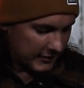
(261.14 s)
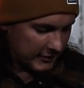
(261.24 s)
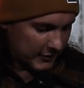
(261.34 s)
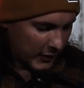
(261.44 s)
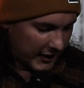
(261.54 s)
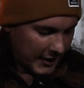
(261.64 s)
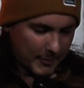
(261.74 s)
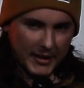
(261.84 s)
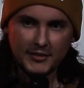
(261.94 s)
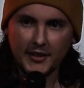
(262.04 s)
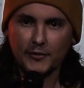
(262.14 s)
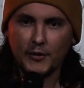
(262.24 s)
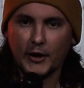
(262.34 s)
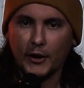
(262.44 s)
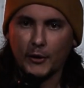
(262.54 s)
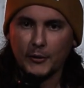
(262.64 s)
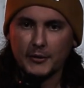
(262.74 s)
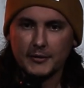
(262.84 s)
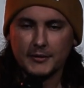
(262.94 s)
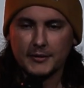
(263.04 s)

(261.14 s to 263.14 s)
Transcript: So I let myself go.